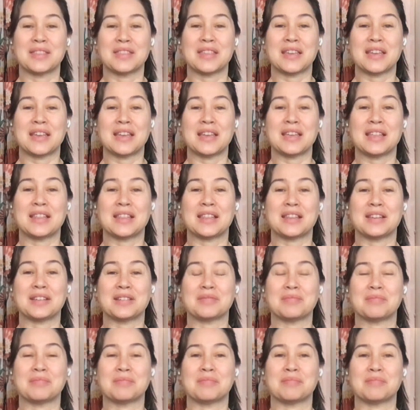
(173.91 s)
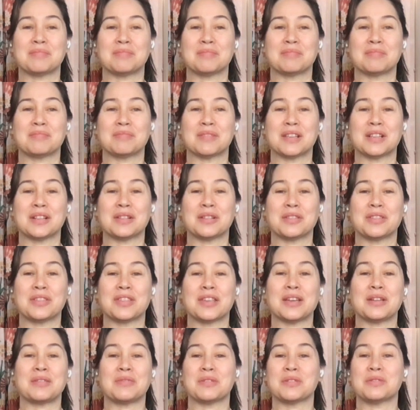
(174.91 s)
thing, and the little
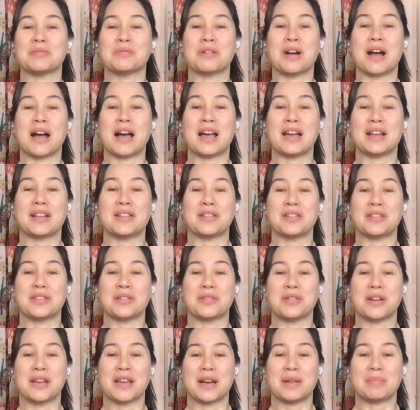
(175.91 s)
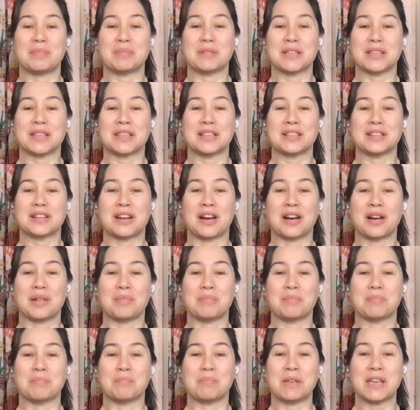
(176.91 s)
thing would ride all the way up to the
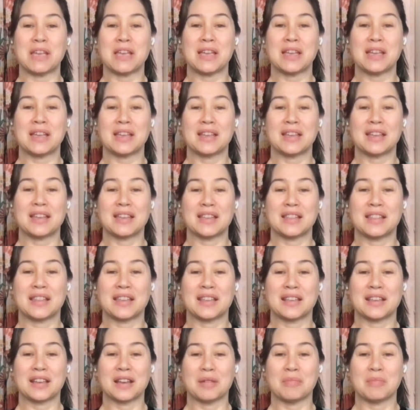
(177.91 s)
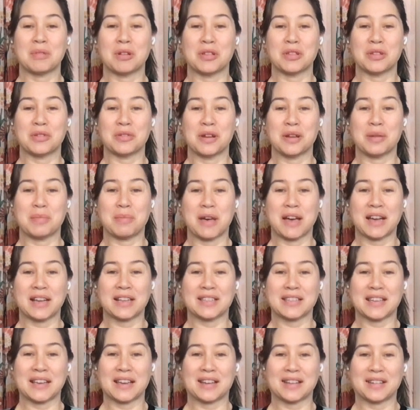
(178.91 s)
top, bing, and then come all the way back
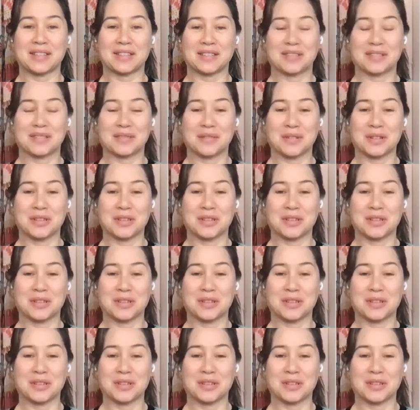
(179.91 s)
down.